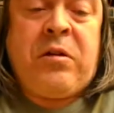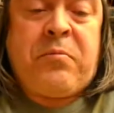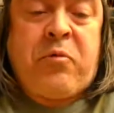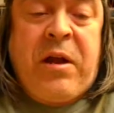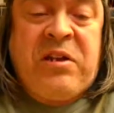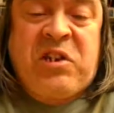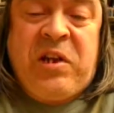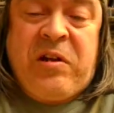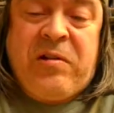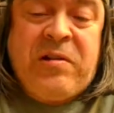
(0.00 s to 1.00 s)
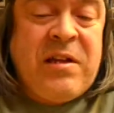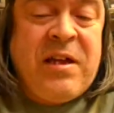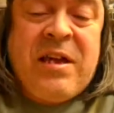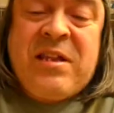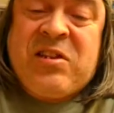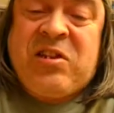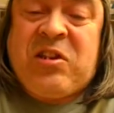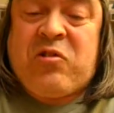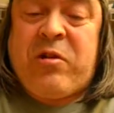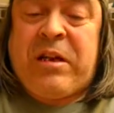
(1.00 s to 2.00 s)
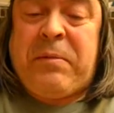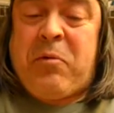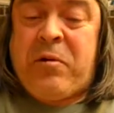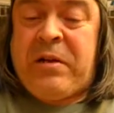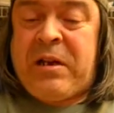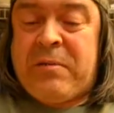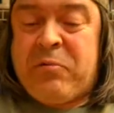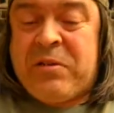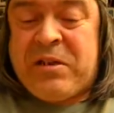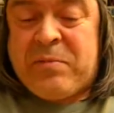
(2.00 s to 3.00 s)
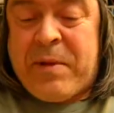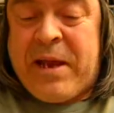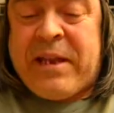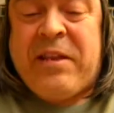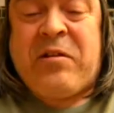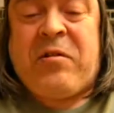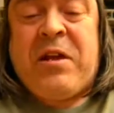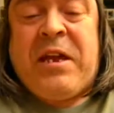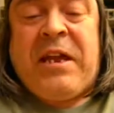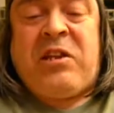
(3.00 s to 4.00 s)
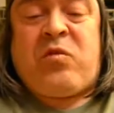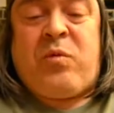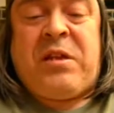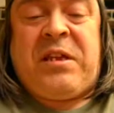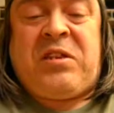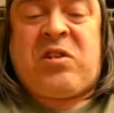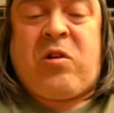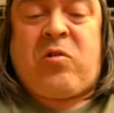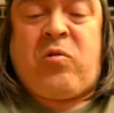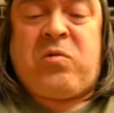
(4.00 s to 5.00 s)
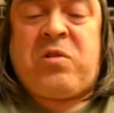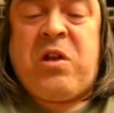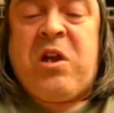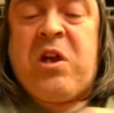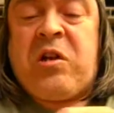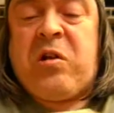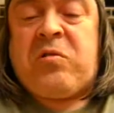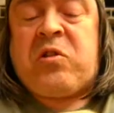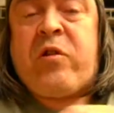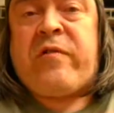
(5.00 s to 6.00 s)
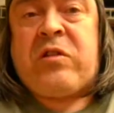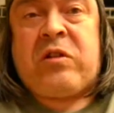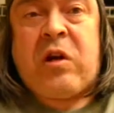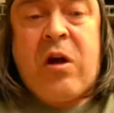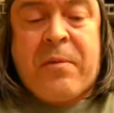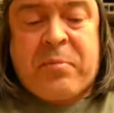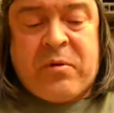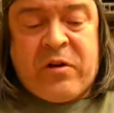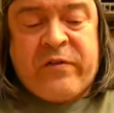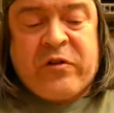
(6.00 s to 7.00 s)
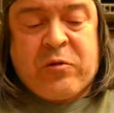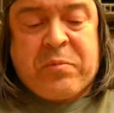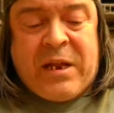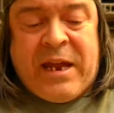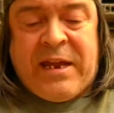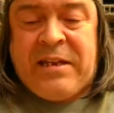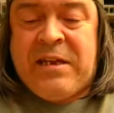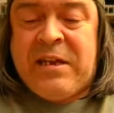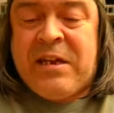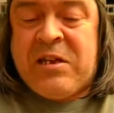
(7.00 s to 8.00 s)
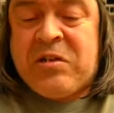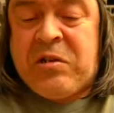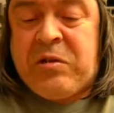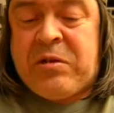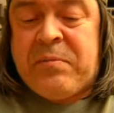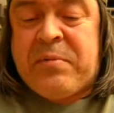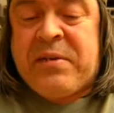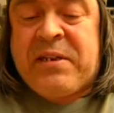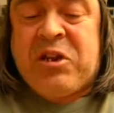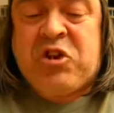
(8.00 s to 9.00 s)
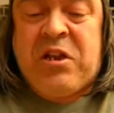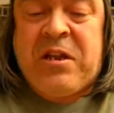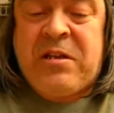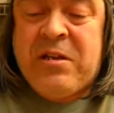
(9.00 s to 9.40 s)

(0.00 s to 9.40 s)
brace here. This is the tricky part. You got to put this back in there. Each one of these circles goes over the top of your blade, so you can position it